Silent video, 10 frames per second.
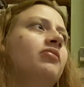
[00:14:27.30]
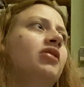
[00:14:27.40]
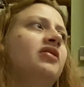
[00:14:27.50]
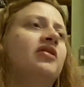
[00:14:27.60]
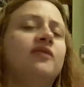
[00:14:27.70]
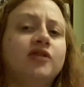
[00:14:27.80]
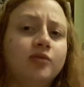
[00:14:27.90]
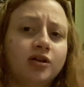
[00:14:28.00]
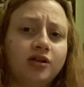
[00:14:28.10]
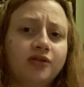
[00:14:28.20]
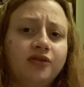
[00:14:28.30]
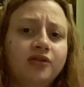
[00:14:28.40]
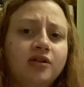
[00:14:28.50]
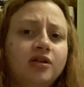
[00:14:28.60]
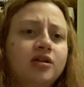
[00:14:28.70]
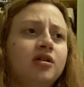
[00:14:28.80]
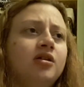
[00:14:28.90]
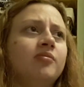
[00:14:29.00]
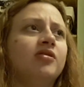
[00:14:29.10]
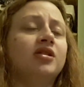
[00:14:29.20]
He says a few words,
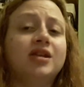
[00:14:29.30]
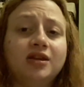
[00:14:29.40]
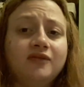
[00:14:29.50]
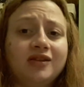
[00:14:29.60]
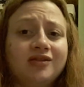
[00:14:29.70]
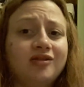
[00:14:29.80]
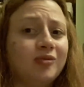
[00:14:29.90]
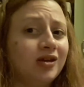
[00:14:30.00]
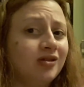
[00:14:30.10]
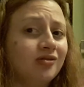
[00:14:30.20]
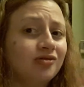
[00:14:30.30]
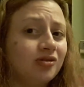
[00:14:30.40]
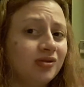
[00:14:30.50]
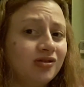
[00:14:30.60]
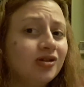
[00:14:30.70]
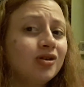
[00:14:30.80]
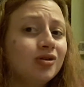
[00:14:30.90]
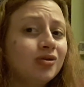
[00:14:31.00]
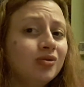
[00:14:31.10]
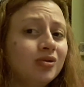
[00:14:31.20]
but Lilith didn't speak until she was
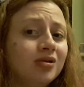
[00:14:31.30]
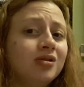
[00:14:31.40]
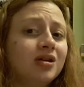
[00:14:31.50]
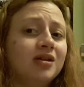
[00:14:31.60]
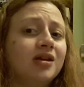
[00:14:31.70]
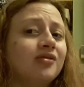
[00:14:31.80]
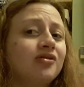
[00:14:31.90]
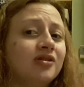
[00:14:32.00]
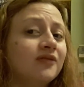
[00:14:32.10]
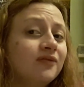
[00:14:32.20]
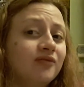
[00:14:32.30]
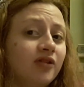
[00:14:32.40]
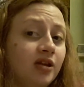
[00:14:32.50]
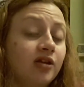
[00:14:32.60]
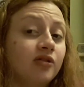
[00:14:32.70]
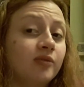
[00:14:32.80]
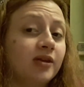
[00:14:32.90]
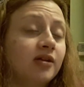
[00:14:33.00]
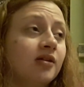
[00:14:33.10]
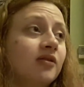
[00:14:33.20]
2, and now she's a really good
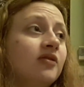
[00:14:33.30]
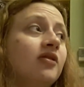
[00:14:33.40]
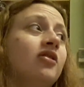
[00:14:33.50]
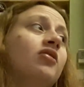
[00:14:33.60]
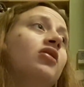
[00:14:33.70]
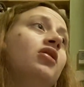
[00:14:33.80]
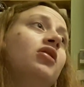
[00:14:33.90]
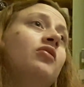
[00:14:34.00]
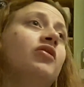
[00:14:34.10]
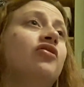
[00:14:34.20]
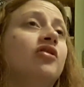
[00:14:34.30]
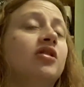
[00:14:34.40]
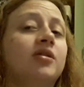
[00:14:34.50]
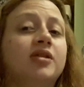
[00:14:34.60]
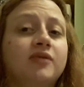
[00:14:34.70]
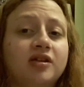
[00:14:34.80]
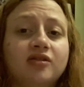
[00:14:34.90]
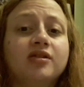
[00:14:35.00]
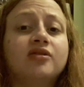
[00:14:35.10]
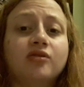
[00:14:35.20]
speaker. So with Charlie, I'm leaving it
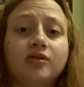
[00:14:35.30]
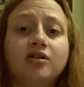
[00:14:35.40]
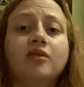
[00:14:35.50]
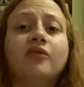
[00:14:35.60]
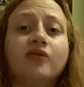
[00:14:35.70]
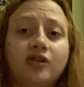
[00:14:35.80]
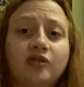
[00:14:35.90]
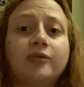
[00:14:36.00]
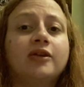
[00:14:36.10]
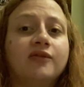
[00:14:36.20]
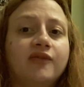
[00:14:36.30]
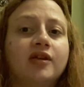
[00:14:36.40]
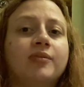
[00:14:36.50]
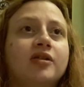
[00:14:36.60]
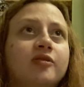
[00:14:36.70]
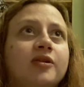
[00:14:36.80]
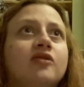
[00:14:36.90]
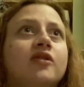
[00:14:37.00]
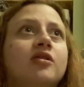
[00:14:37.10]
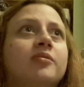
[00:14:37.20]
until he's 2.5 before I think about
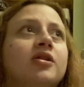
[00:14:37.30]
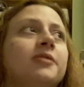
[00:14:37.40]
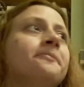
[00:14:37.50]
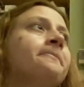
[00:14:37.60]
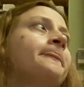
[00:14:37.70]
speech therapy.